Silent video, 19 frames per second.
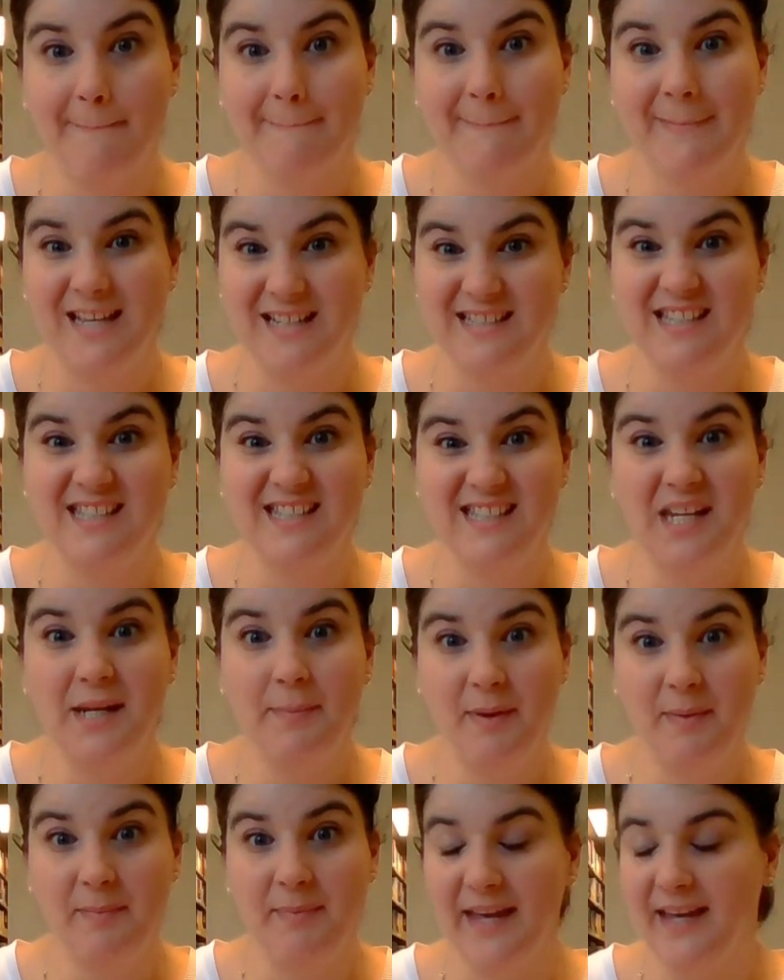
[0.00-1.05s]
because it's going to
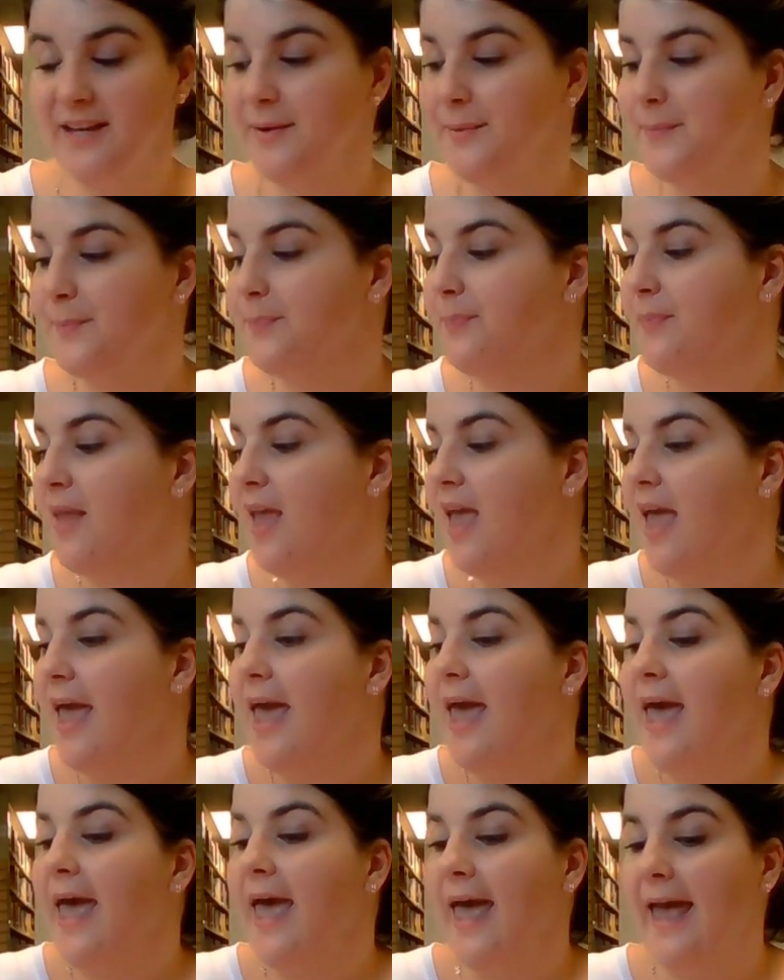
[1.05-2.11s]
be big.
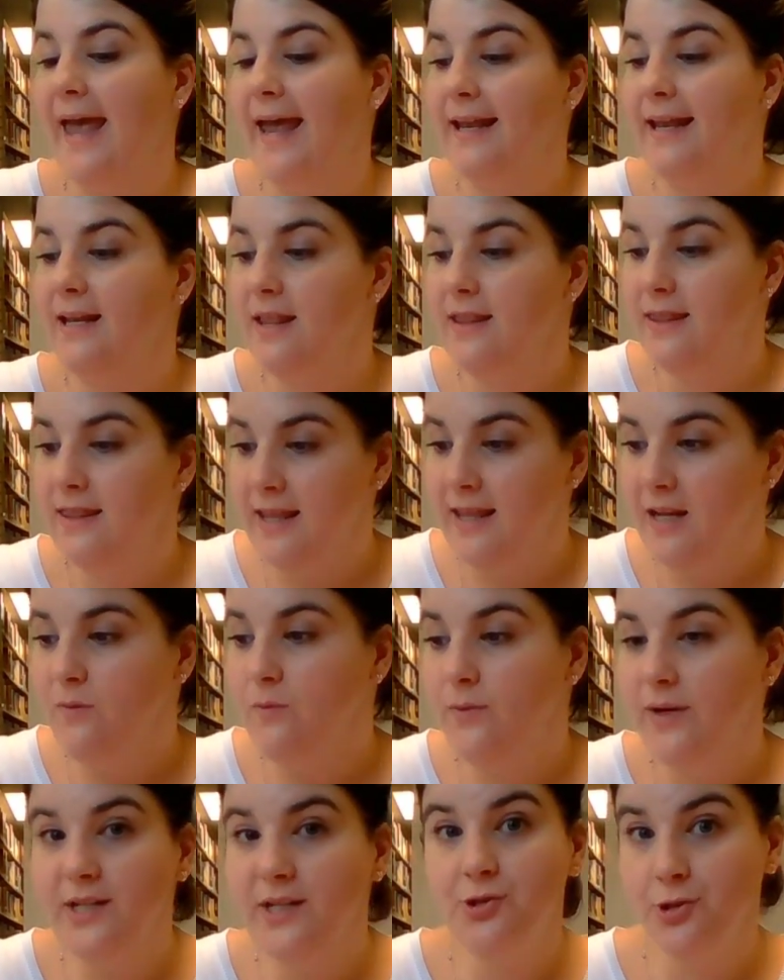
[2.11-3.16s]
And then
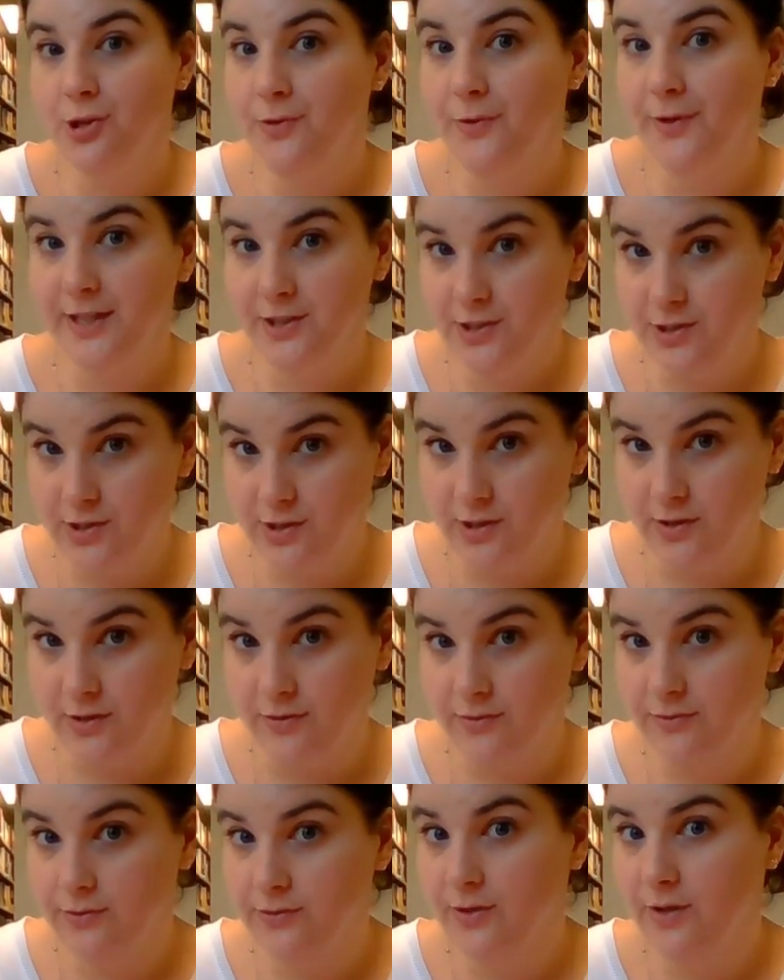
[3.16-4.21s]
what you're going to
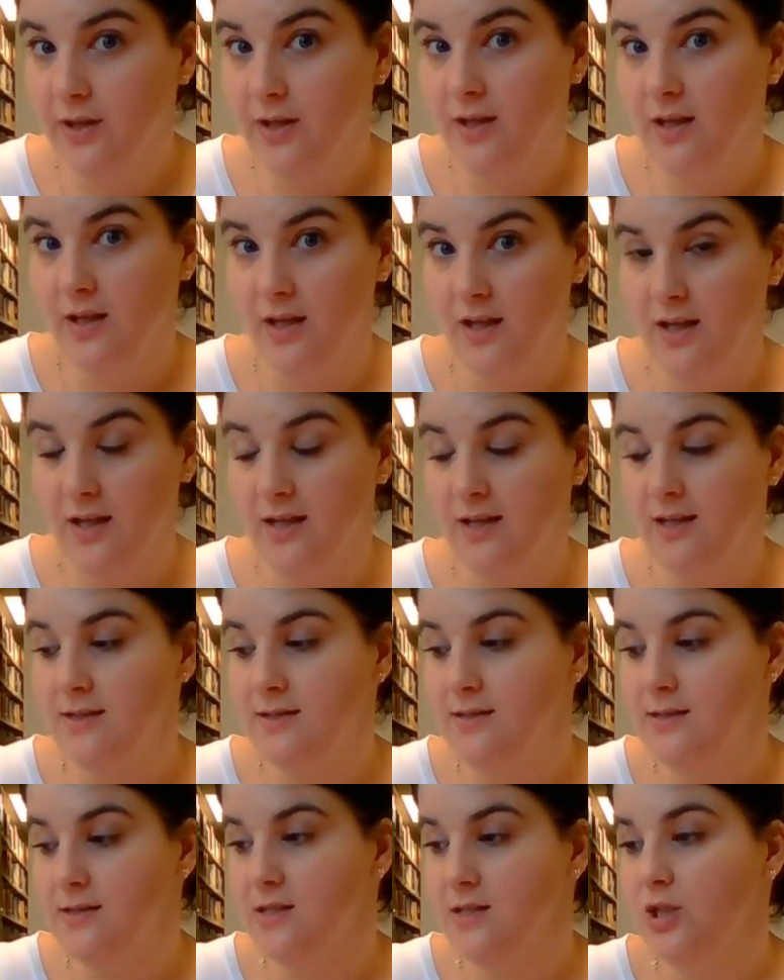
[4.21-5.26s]
do
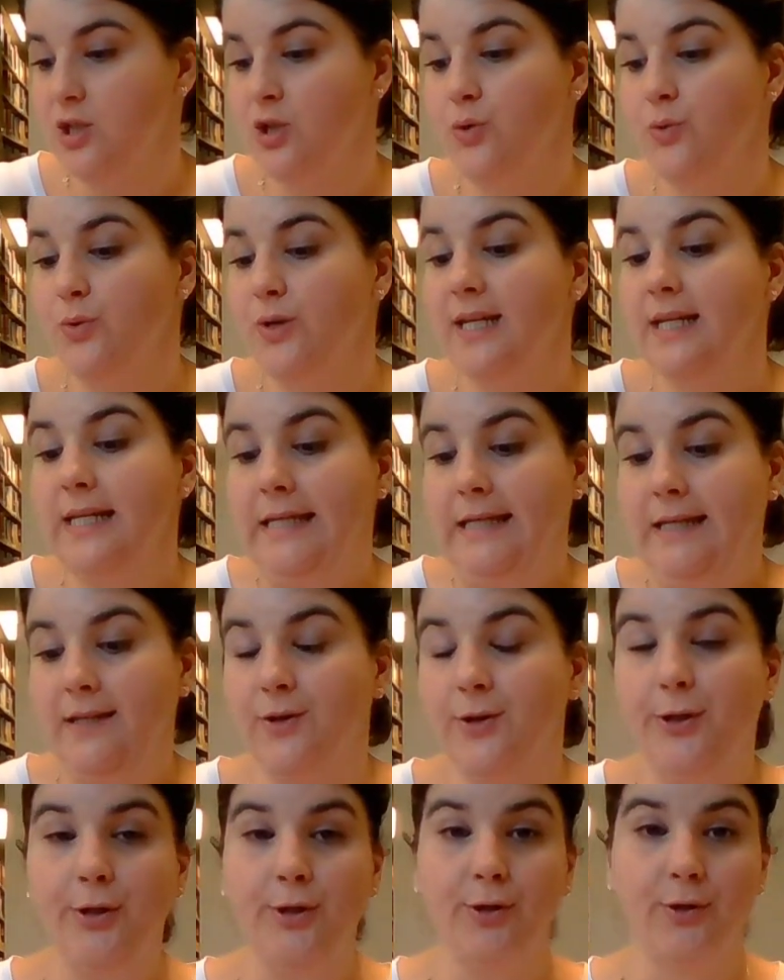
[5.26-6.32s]
is you can
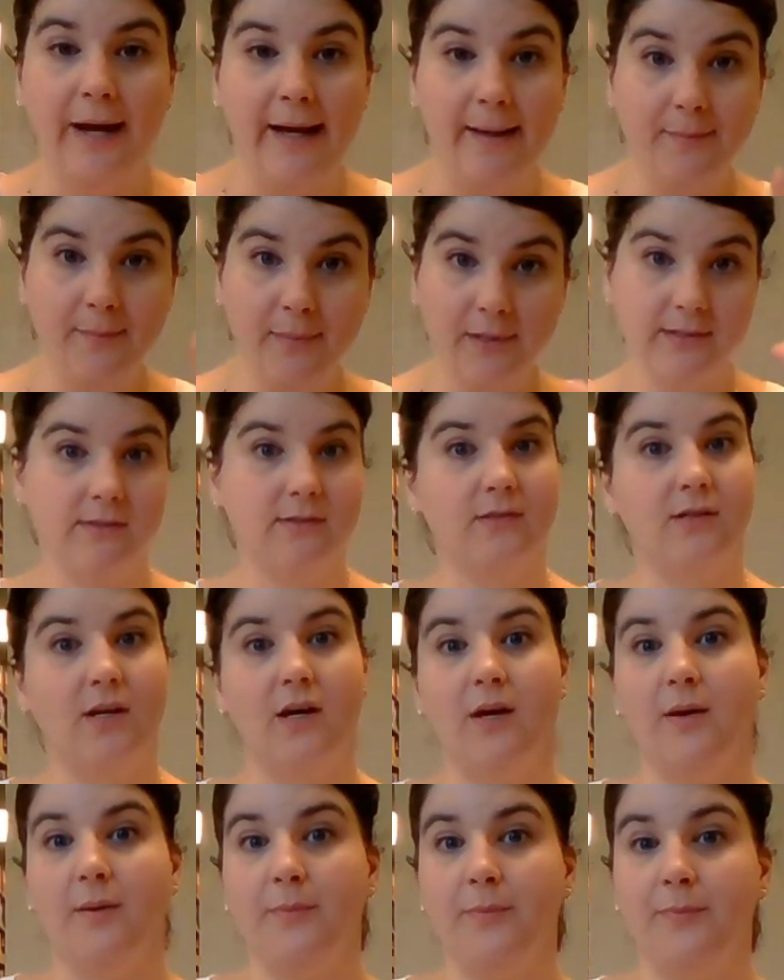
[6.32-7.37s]
either grab
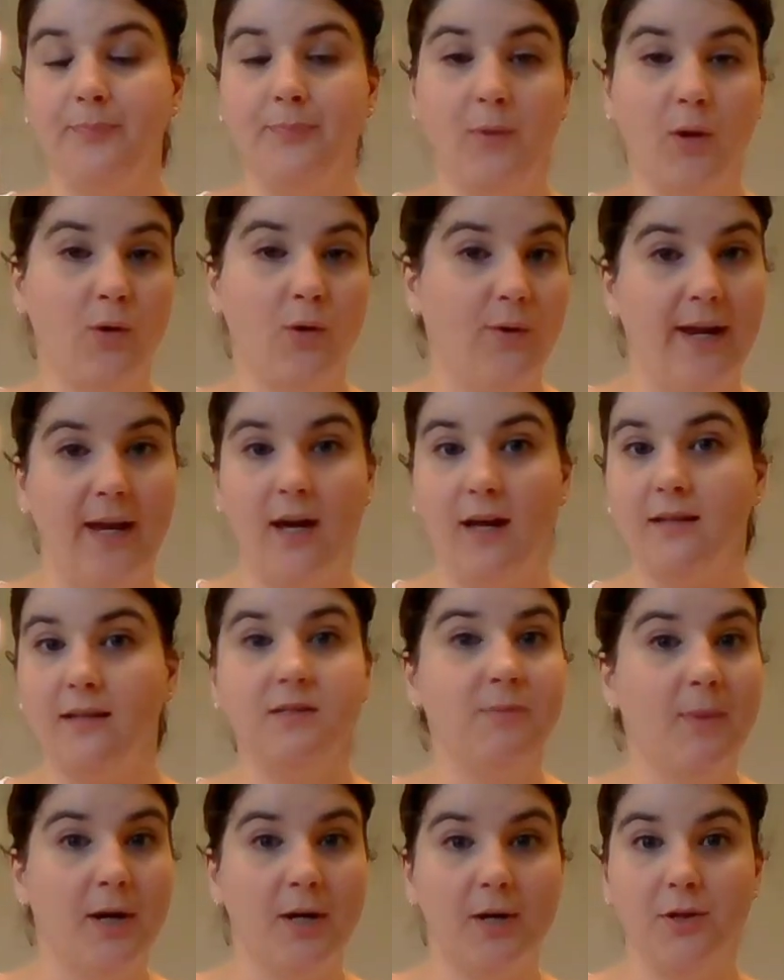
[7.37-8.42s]
some crayons,
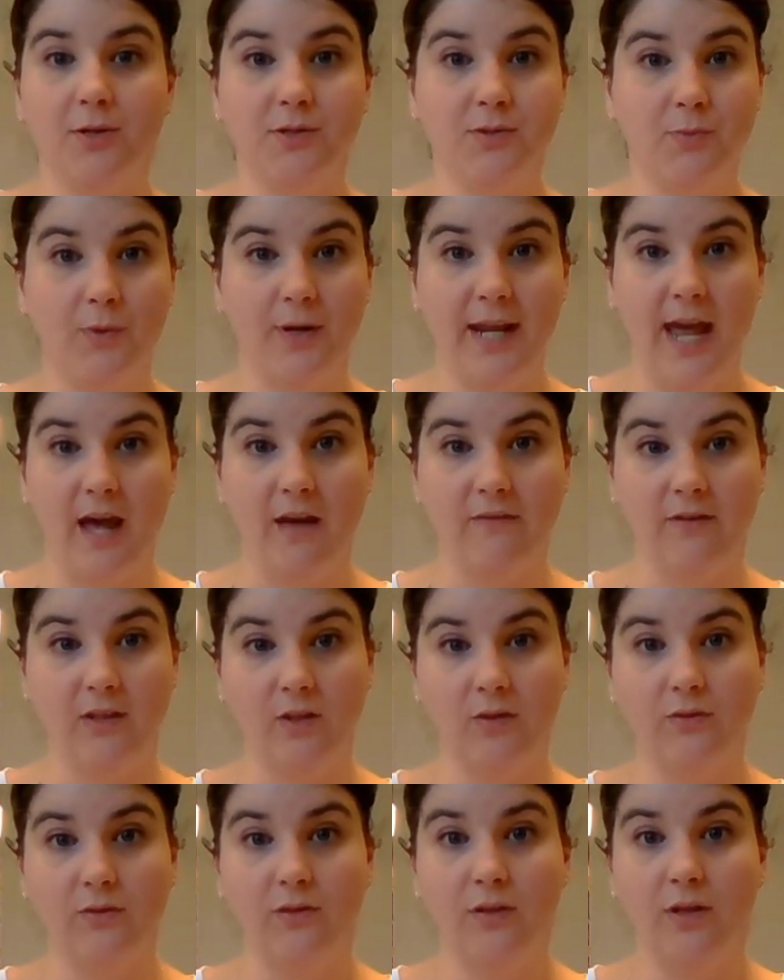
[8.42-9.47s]
markers, what have
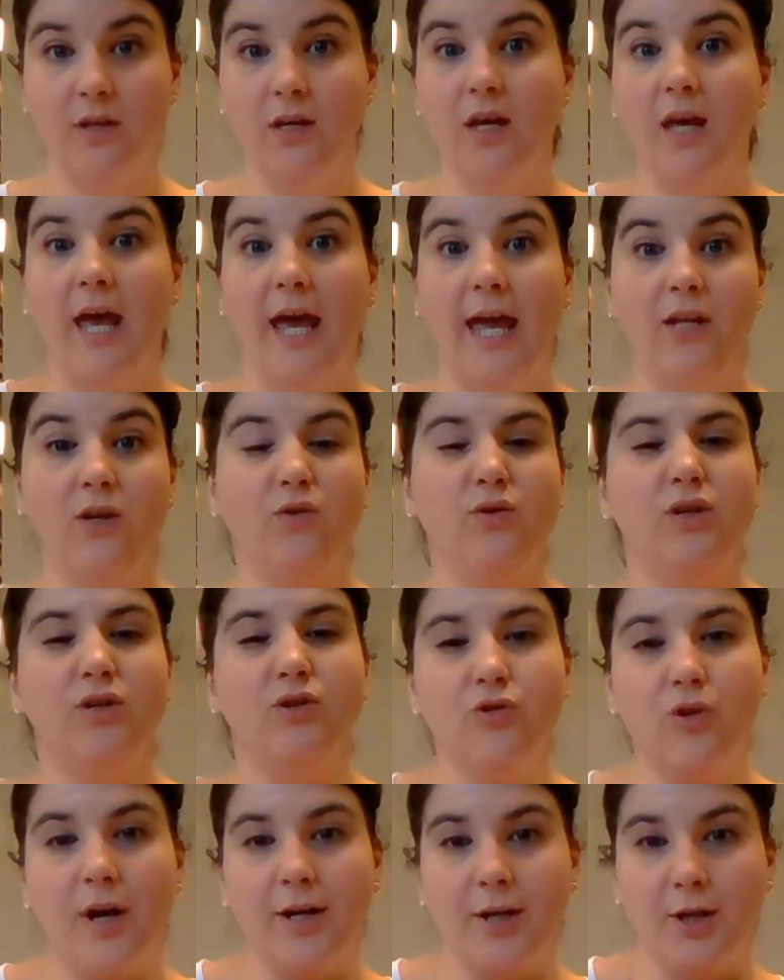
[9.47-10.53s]
you, and you can
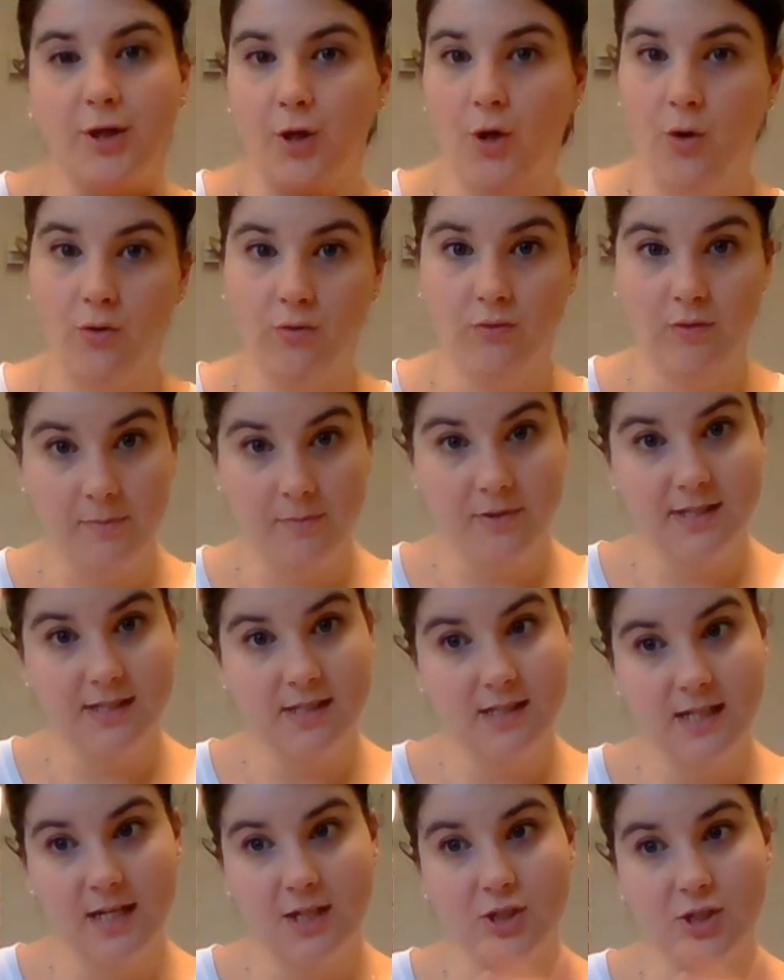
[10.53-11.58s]
draw your own
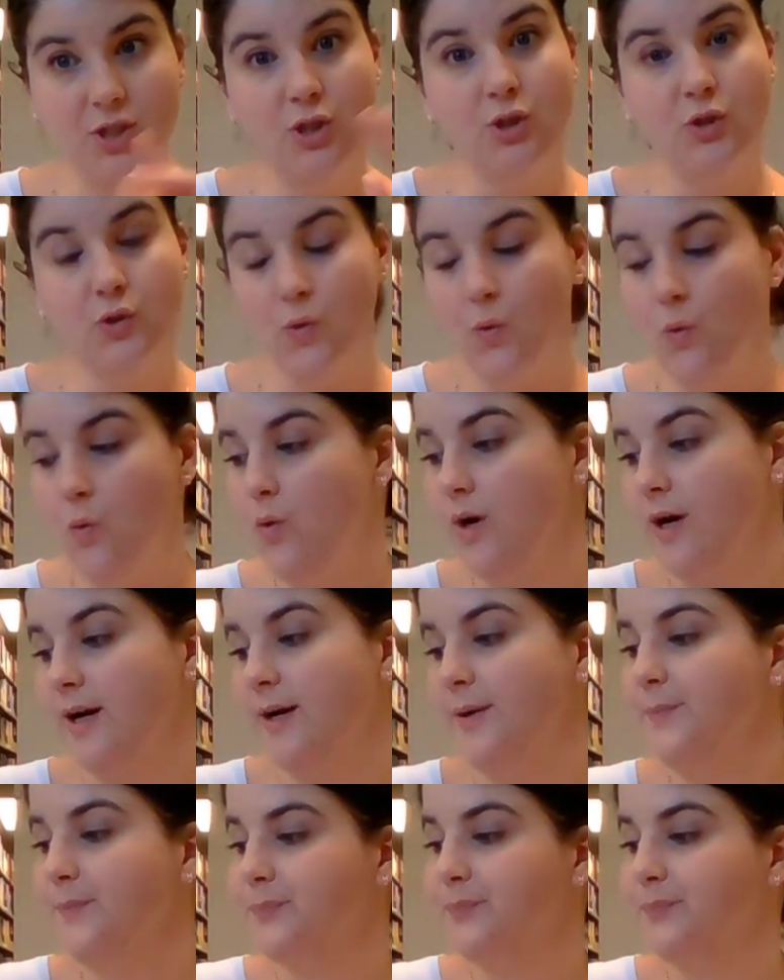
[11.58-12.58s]
representations, or